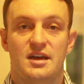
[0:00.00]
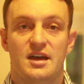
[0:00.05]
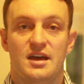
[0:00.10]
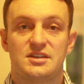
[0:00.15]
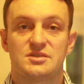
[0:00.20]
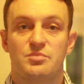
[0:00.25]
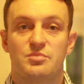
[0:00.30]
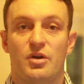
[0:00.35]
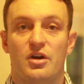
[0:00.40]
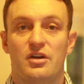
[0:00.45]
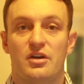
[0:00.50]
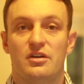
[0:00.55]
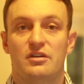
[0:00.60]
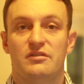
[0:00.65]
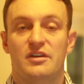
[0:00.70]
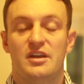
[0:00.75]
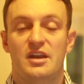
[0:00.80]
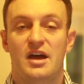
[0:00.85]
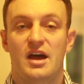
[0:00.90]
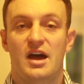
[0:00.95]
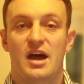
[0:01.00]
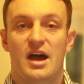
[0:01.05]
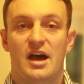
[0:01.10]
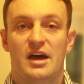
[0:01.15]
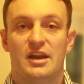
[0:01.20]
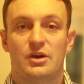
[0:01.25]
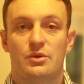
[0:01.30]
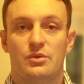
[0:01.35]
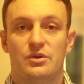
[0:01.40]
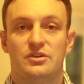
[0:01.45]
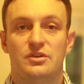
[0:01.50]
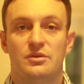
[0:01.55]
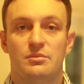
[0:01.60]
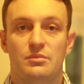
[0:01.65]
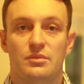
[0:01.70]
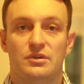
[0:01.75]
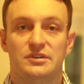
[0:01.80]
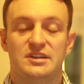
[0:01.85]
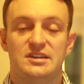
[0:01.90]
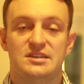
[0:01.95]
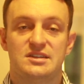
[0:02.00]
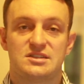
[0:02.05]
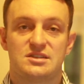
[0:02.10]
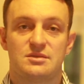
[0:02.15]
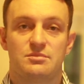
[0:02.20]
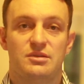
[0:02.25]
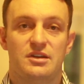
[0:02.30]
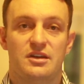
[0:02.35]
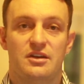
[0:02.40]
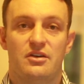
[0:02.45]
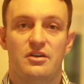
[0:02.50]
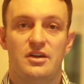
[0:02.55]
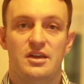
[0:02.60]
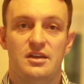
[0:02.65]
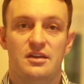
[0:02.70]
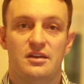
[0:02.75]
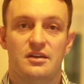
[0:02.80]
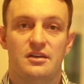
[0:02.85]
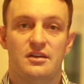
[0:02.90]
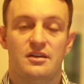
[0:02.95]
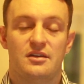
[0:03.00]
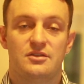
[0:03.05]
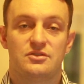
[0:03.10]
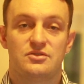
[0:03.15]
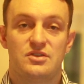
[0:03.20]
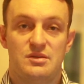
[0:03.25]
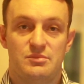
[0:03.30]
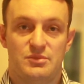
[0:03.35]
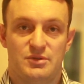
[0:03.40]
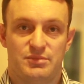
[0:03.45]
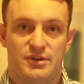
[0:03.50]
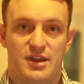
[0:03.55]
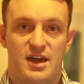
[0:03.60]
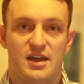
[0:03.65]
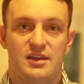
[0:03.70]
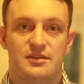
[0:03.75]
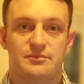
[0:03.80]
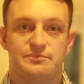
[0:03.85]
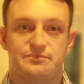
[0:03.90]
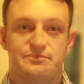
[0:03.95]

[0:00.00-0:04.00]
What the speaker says: as part of an adequate multidisciplinary treatment plan.